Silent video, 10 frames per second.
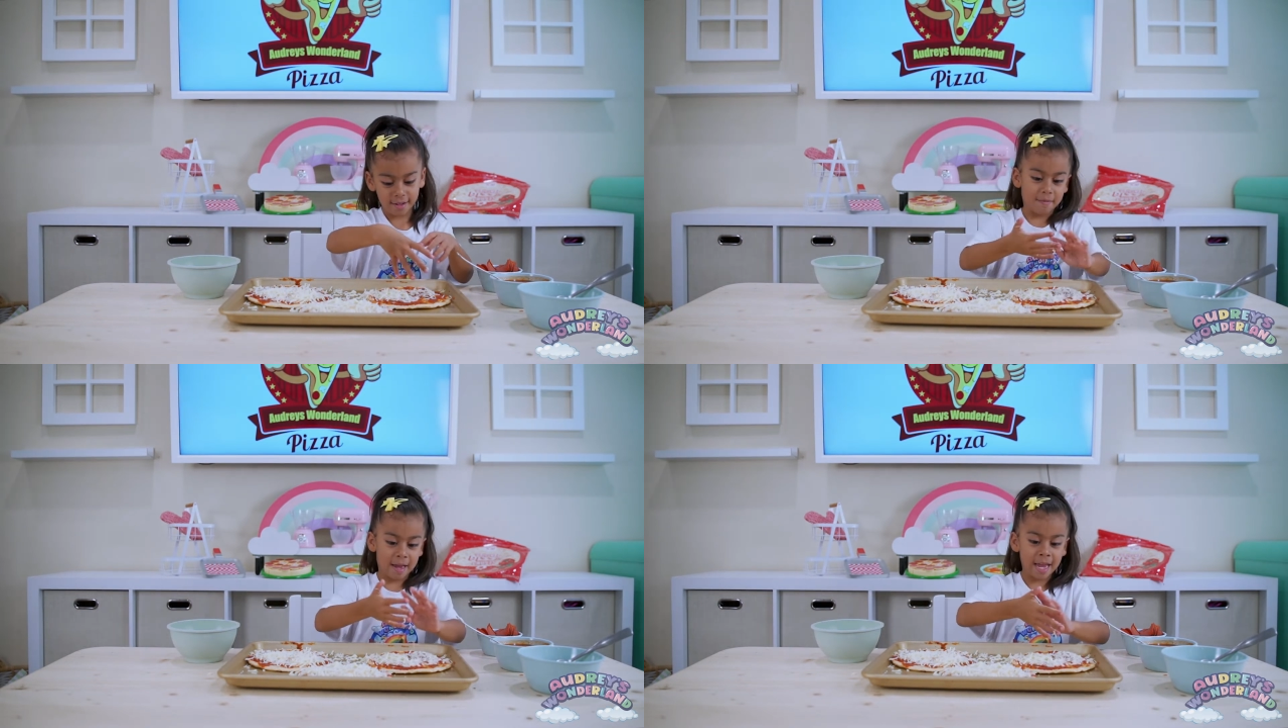
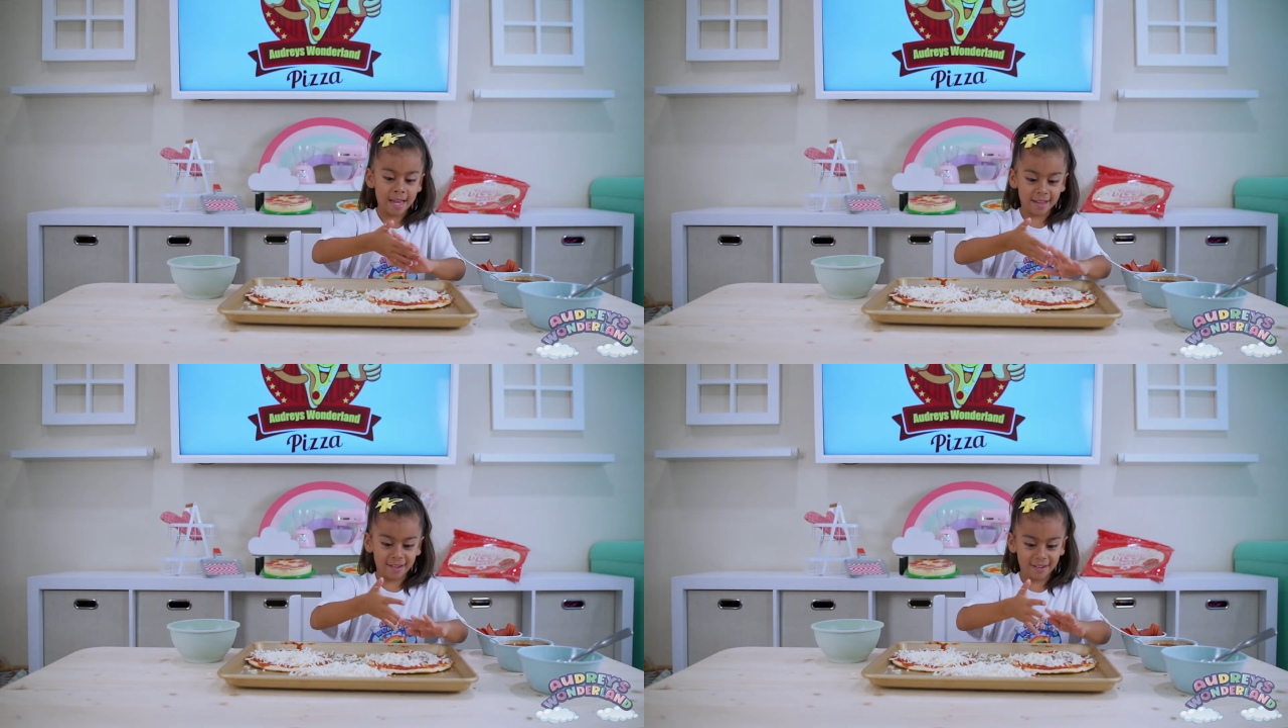
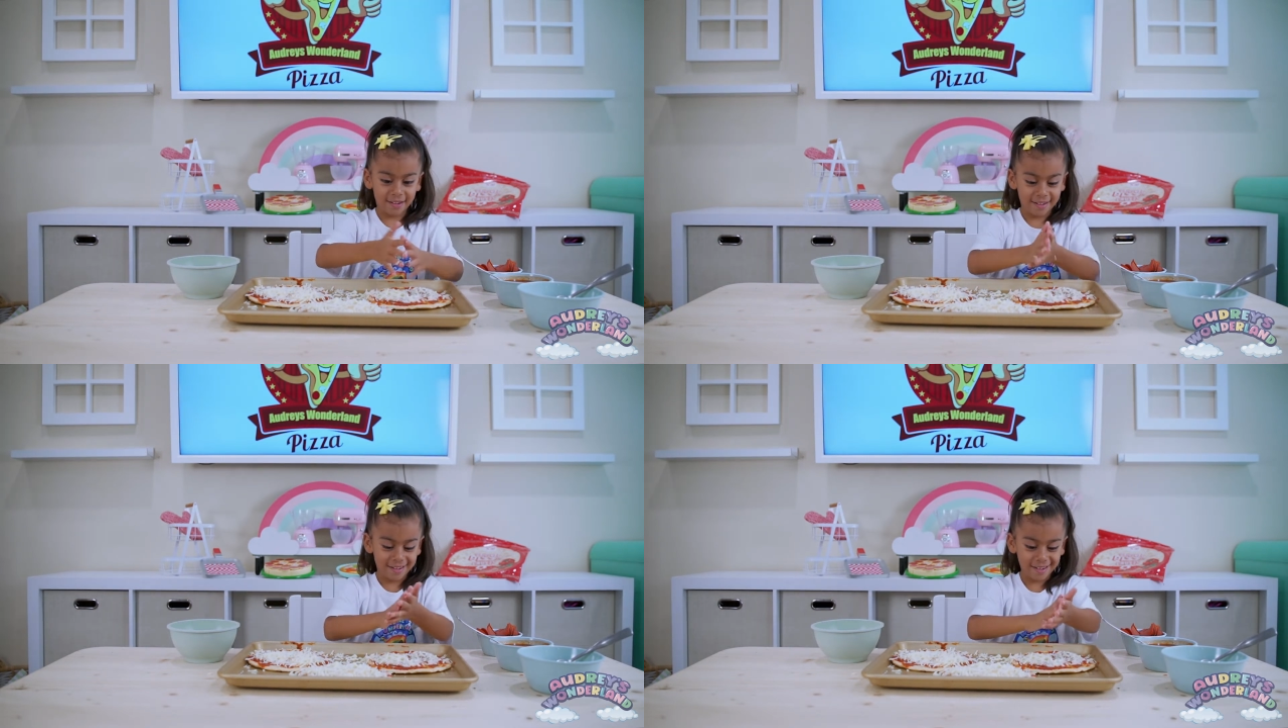Hands are
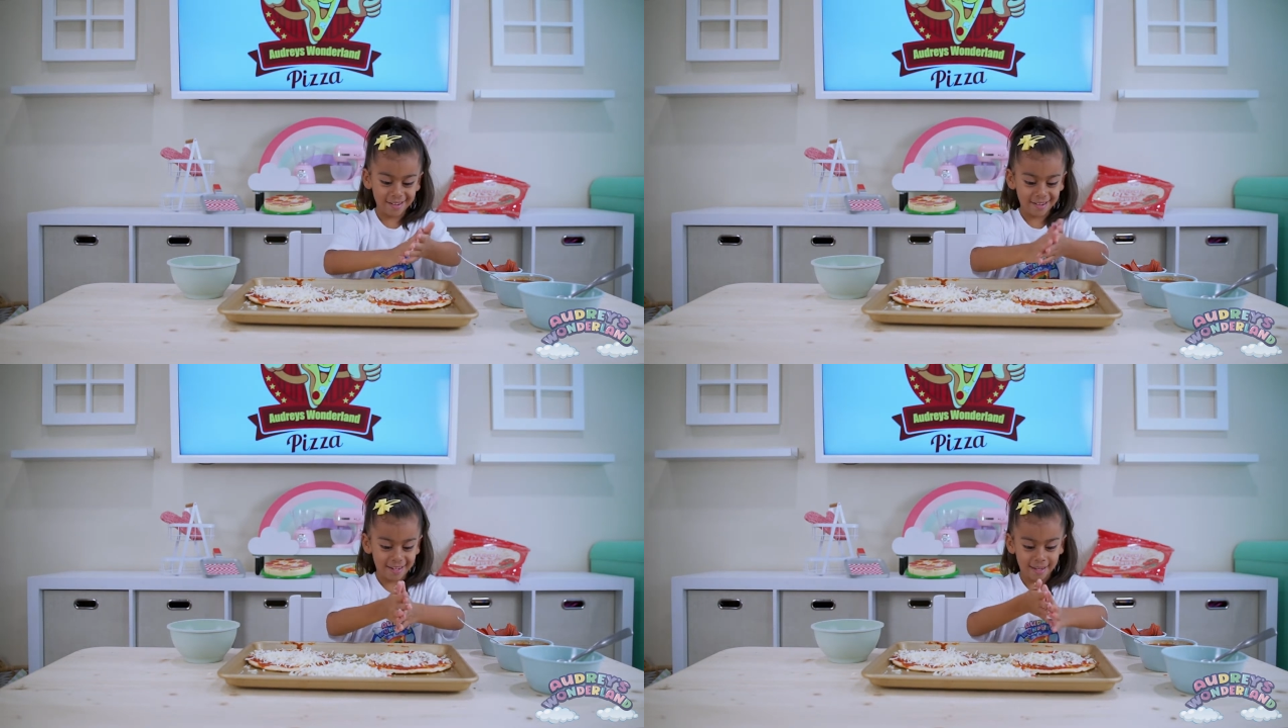
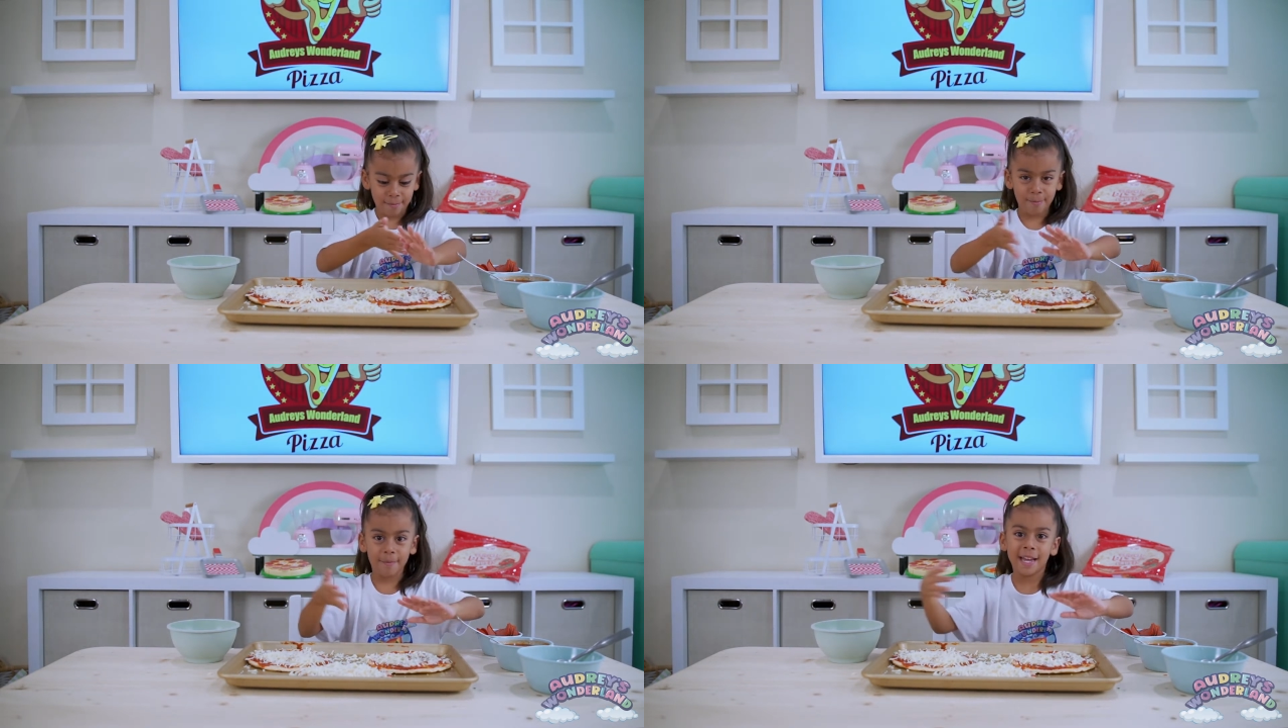
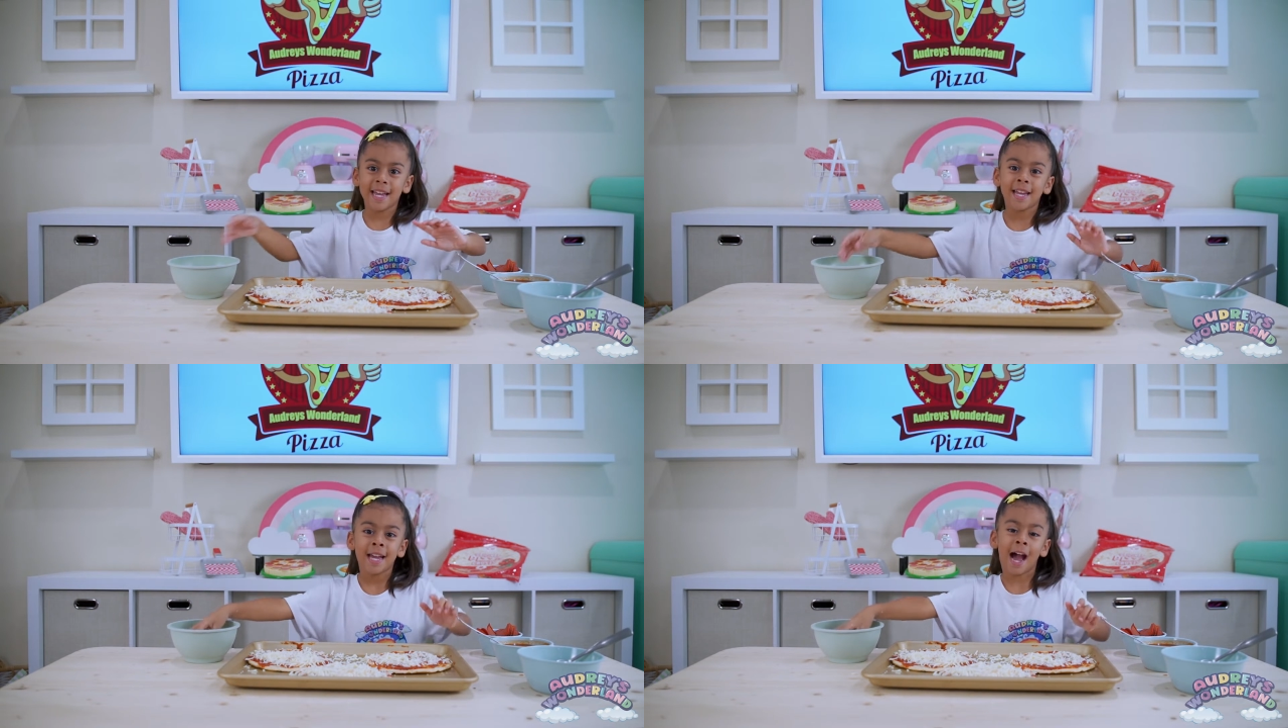dirty, but
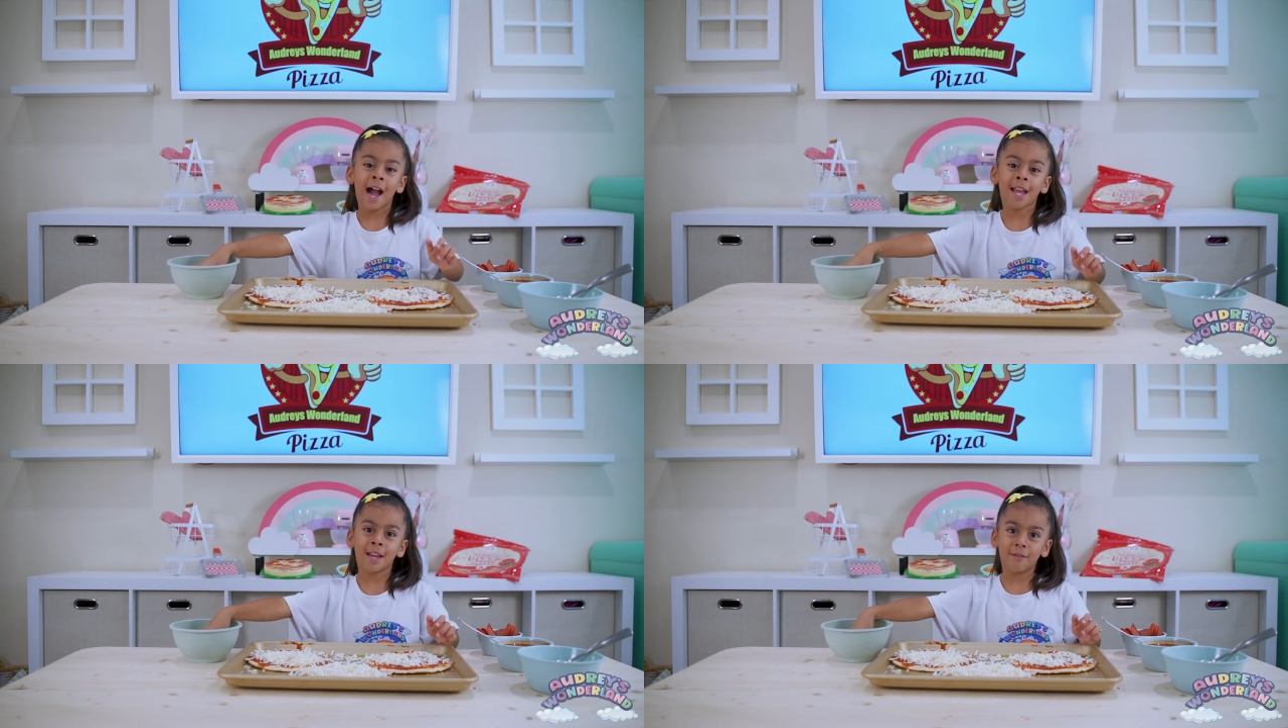
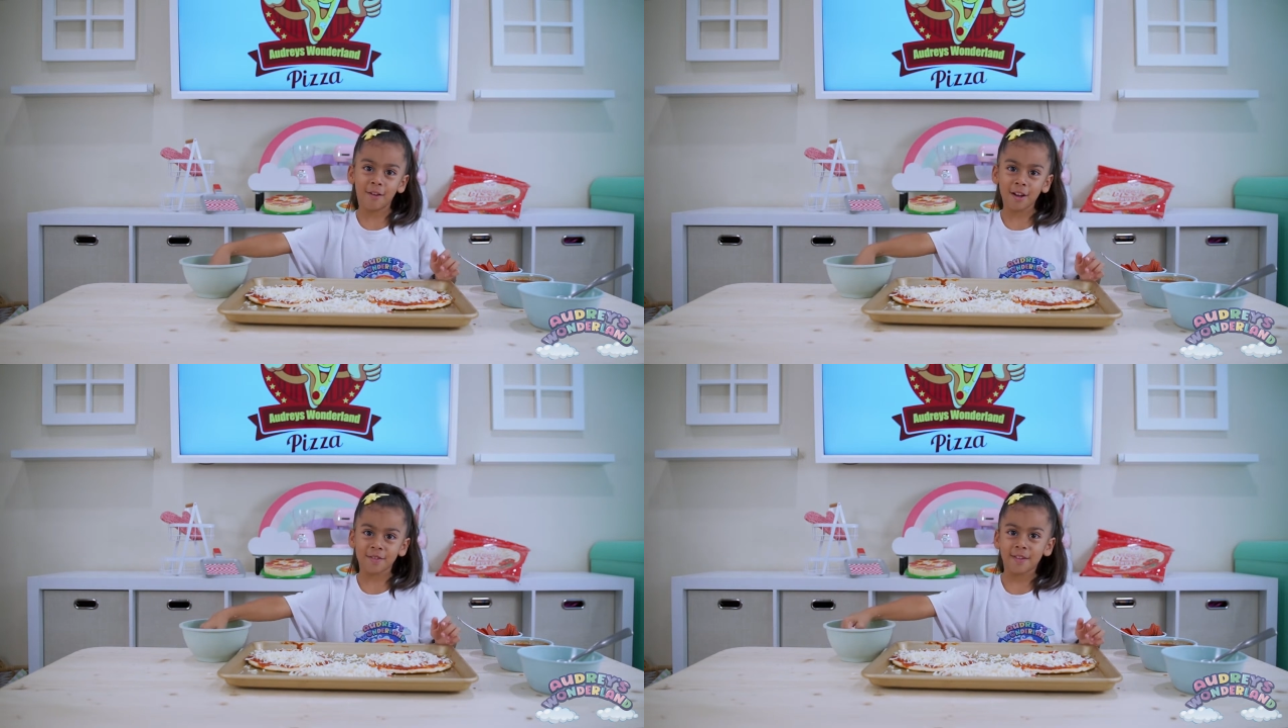I can
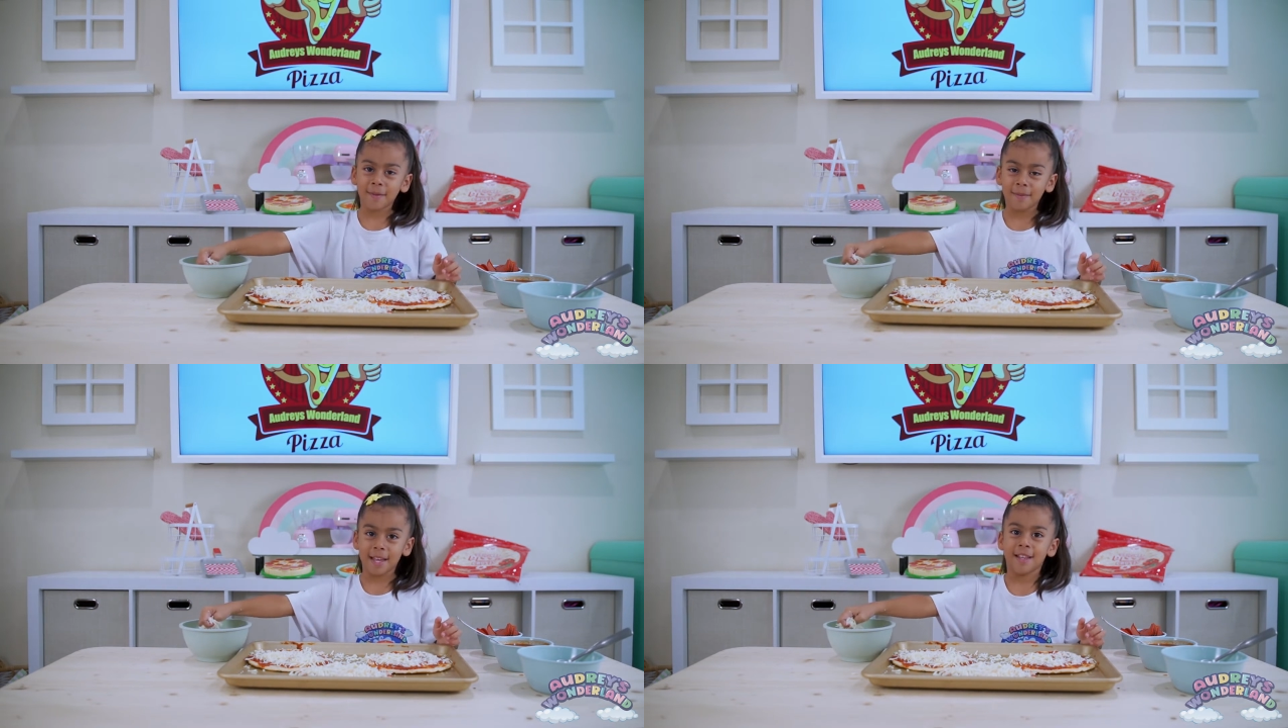wash
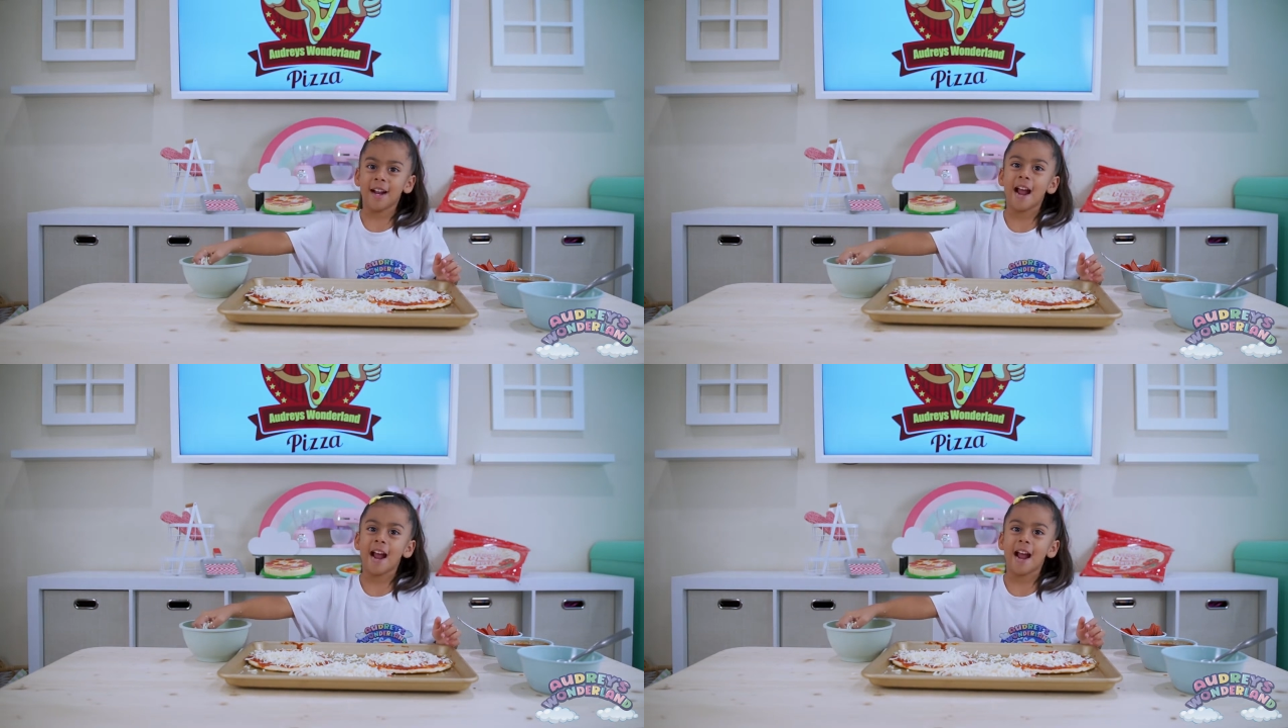them later.